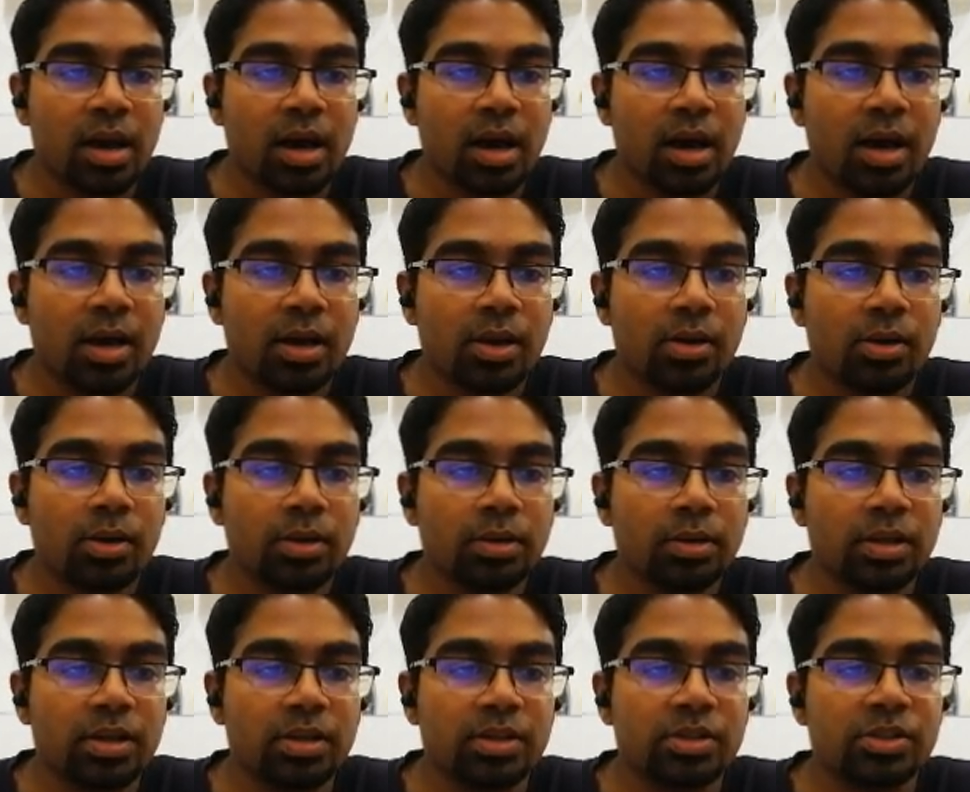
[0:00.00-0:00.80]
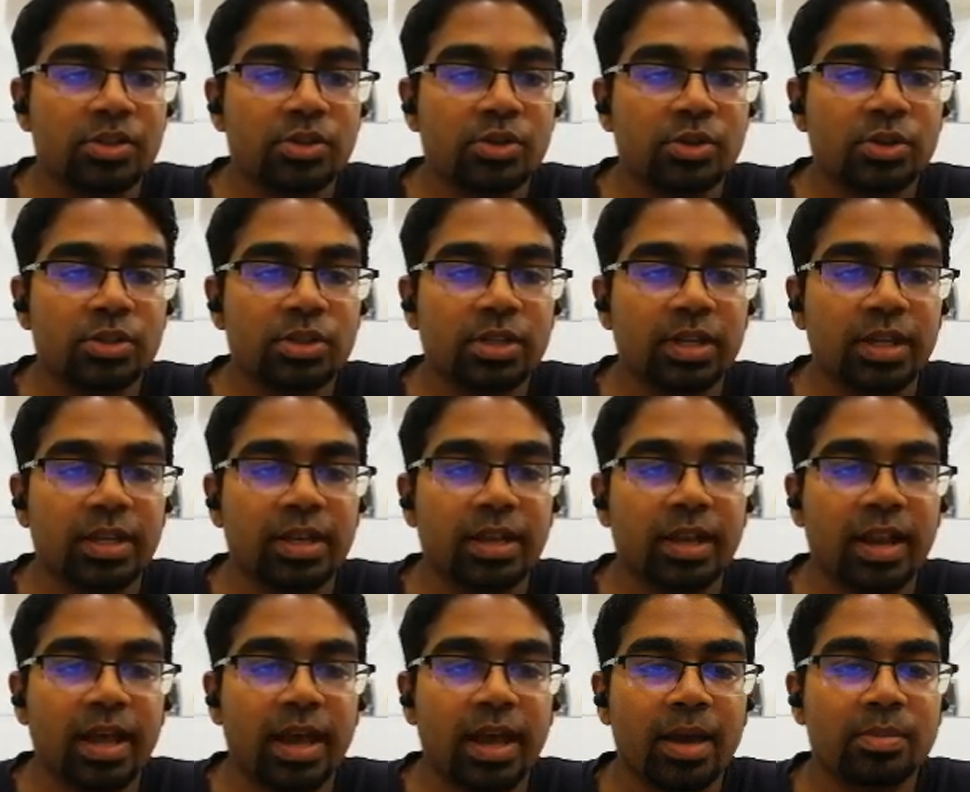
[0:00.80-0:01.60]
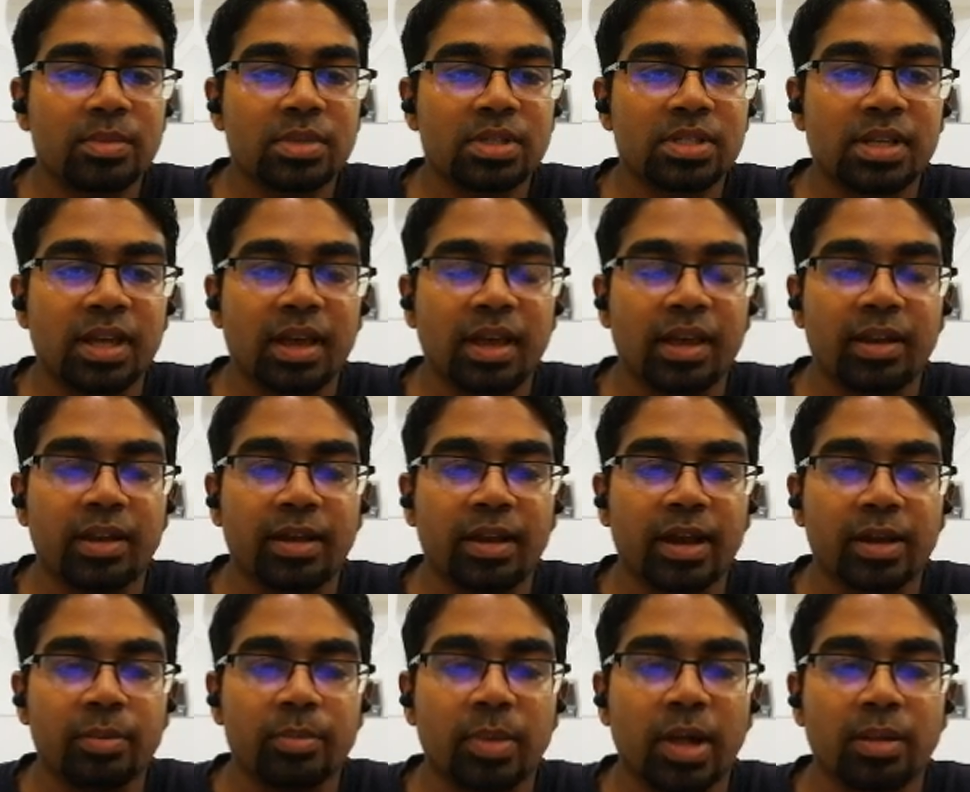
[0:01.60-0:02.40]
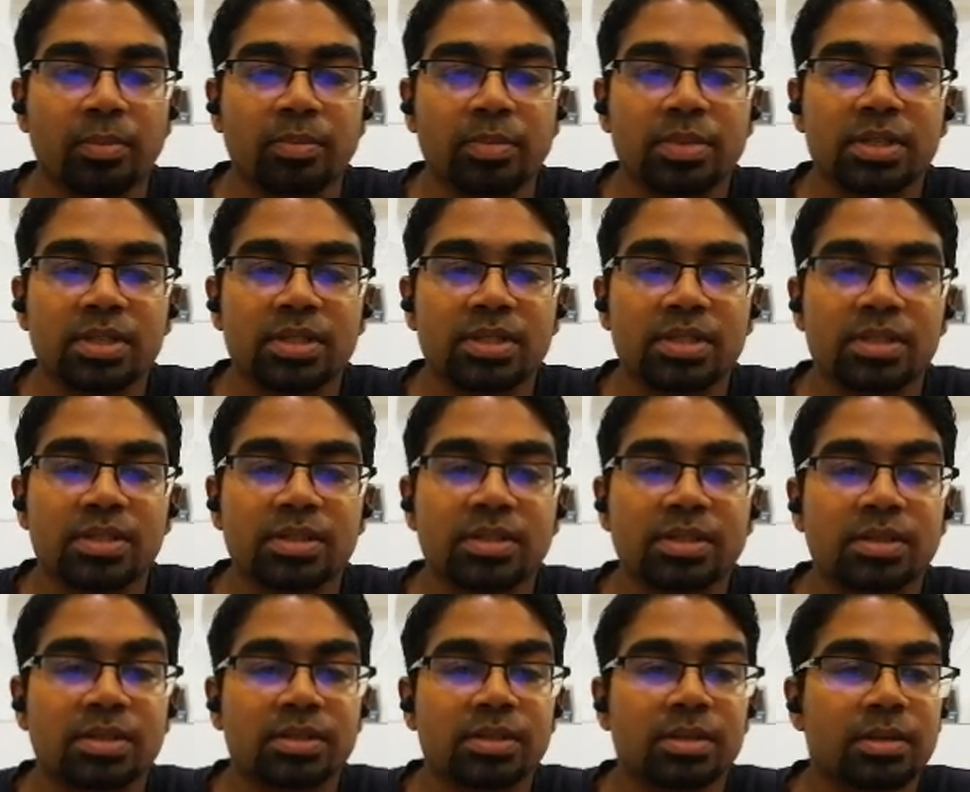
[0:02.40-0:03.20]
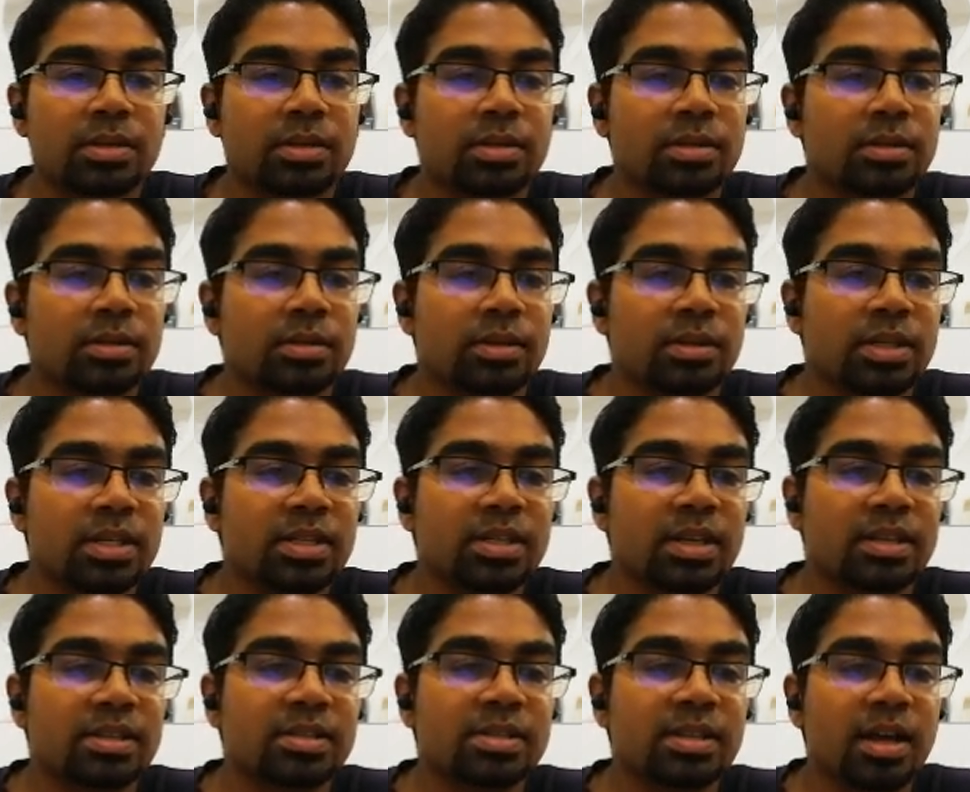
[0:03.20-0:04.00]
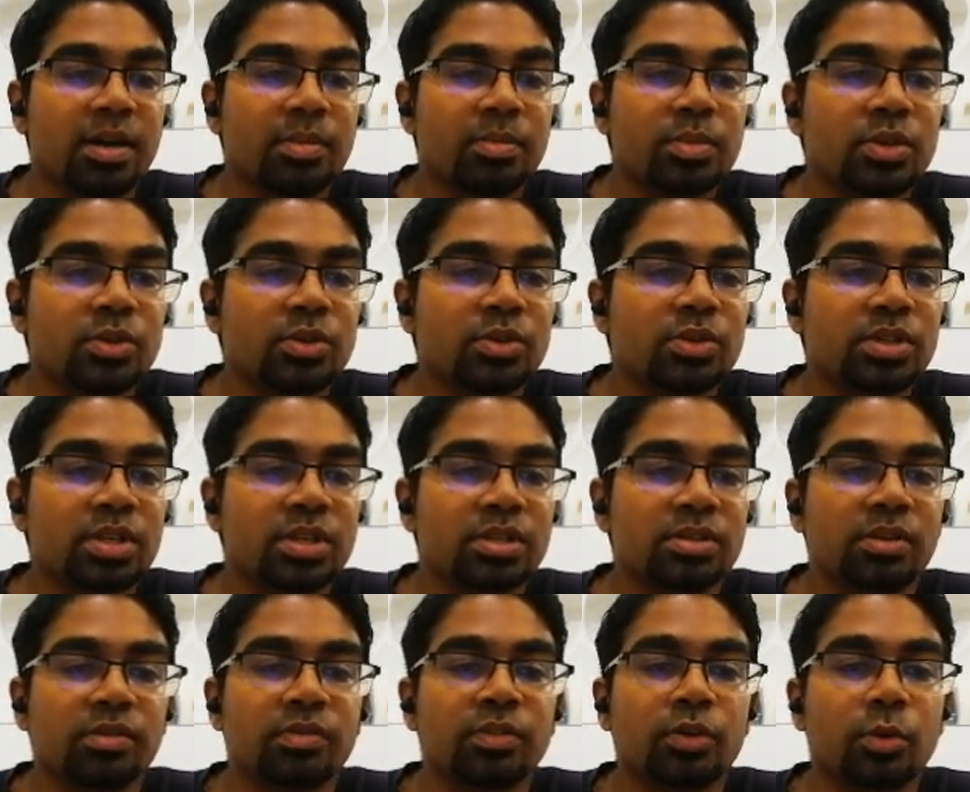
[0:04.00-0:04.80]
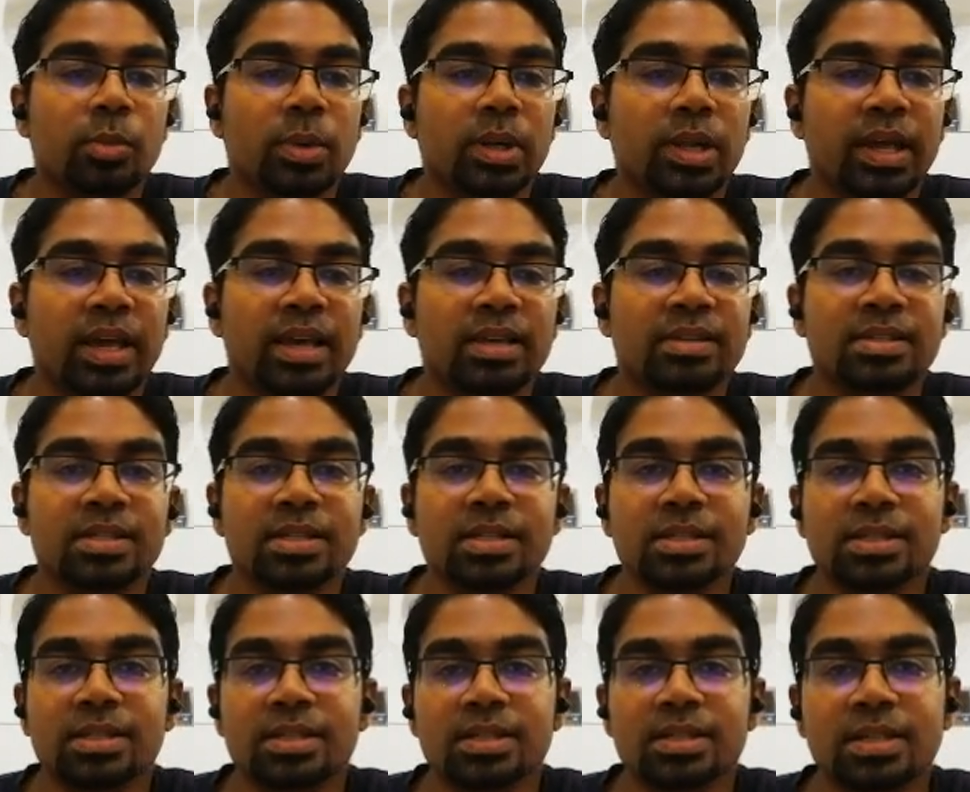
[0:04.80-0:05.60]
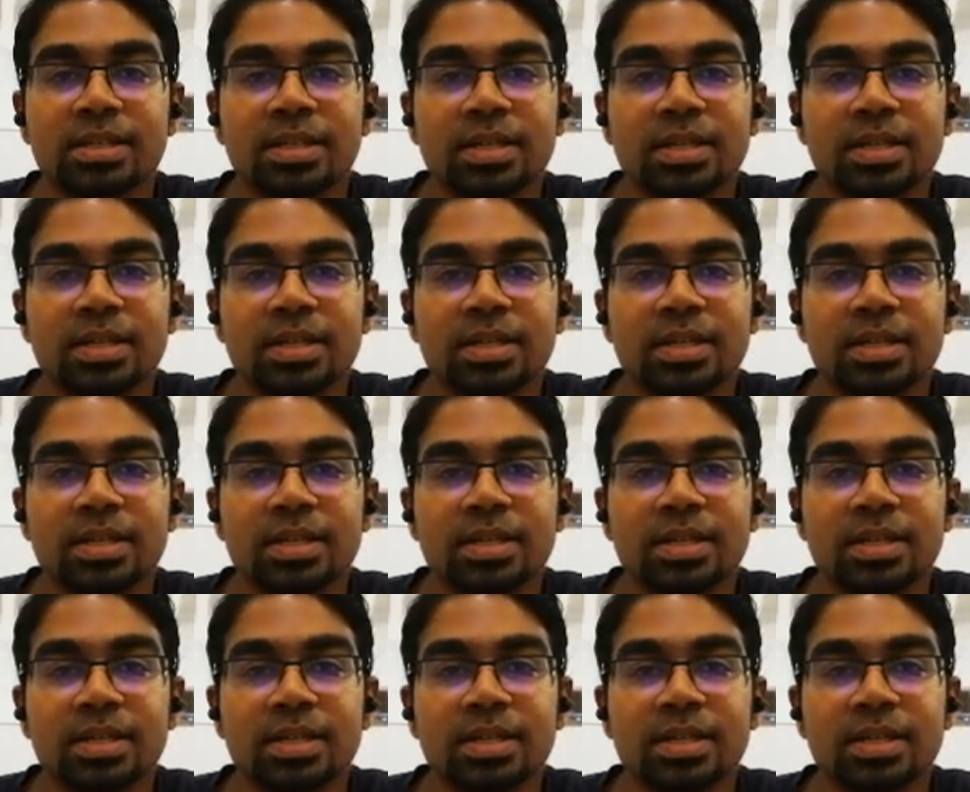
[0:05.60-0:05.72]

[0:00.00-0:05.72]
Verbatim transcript: Argon is used in lamps and light bulbs. So these are some uses of noble gases.